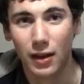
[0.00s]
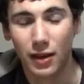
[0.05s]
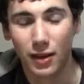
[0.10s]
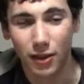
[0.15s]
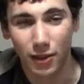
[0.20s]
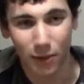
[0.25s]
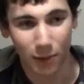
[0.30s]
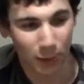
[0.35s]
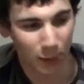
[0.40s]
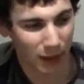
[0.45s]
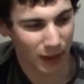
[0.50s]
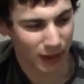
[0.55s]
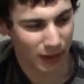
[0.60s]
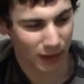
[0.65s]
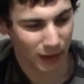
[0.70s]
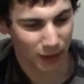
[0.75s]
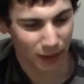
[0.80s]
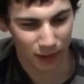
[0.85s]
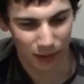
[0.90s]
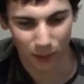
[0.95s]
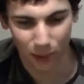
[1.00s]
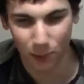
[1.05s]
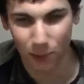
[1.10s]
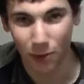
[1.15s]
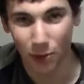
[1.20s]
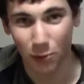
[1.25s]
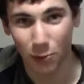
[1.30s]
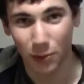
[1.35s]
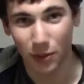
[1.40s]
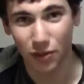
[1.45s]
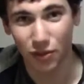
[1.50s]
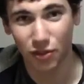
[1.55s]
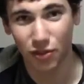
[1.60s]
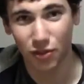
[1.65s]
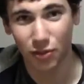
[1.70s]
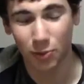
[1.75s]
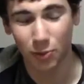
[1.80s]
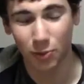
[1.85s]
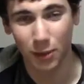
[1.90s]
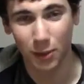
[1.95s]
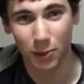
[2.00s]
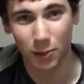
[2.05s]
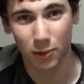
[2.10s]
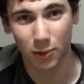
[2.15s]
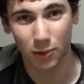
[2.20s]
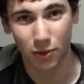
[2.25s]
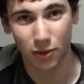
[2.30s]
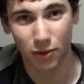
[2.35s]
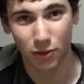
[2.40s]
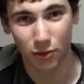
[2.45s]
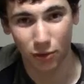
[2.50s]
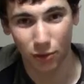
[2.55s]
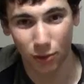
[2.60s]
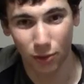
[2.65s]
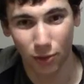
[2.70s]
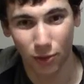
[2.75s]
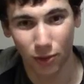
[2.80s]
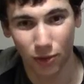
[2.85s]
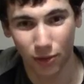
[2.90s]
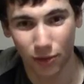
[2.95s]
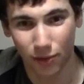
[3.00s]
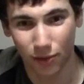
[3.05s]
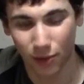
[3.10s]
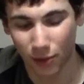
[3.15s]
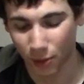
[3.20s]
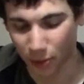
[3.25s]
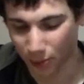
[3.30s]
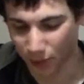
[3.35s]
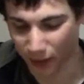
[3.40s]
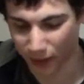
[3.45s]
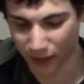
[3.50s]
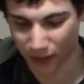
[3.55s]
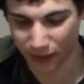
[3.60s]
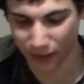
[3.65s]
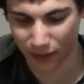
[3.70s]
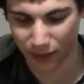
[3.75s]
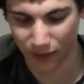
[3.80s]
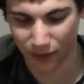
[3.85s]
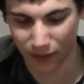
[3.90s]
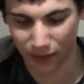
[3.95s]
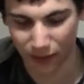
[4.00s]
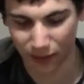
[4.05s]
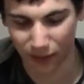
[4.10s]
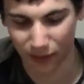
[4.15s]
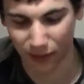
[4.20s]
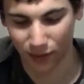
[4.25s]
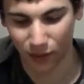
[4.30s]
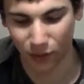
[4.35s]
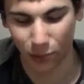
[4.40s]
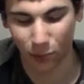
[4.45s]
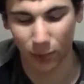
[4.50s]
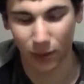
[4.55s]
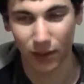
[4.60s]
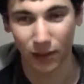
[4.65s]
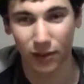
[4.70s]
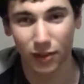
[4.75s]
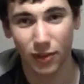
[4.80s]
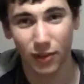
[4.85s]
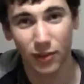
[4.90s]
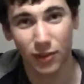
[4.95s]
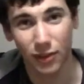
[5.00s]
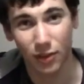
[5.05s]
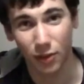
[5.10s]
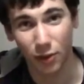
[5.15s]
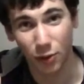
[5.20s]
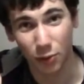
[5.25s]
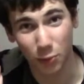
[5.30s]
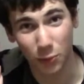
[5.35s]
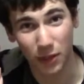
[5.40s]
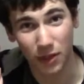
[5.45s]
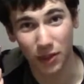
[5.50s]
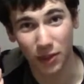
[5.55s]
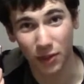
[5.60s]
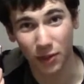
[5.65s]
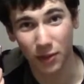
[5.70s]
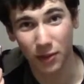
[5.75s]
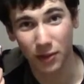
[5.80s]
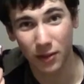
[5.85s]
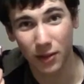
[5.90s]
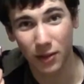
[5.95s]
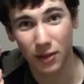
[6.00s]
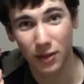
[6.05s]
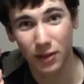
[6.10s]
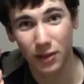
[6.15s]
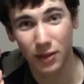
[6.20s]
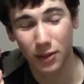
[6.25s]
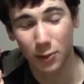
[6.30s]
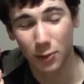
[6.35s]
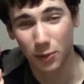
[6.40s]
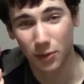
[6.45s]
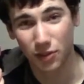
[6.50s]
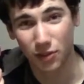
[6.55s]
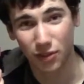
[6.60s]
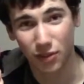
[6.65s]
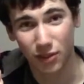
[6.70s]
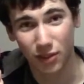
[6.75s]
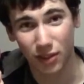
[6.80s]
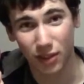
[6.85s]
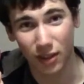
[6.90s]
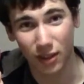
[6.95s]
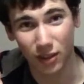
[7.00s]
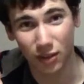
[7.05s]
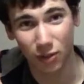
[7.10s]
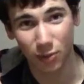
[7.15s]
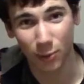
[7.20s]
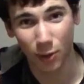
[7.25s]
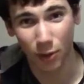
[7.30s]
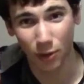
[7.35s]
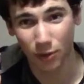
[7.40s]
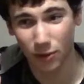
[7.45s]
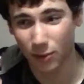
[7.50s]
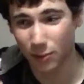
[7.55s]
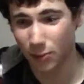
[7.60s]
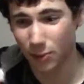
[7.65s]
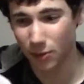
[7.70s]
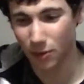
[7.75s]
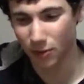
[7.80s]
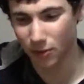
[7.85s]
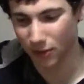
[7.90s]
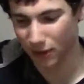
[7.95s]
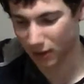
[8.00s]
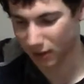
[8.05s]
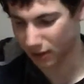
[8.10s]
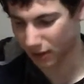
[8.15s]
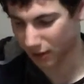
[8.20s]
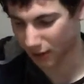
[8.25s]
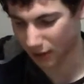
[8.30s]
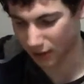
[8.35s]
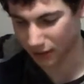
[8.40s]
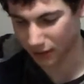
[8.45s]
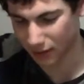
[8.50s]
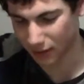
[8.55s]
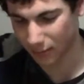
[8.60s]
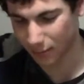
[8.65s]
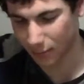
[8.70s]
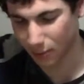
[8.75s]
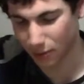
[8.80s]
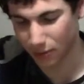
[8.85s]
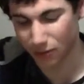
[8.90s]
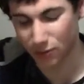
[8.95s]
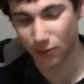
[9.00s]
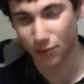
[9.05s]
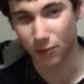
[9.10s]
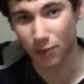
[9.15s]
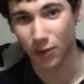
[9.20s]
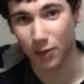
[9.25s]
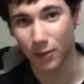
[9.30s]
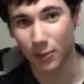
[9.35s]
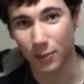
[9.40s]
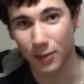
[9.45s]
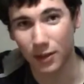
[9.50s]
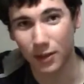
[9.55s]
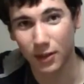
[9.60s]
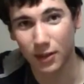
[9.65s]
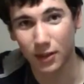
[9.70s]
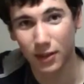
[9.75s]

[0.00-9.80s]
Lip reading: The way with which we will control the flow rate is with an Arduino, which is a small computer that can take inputs from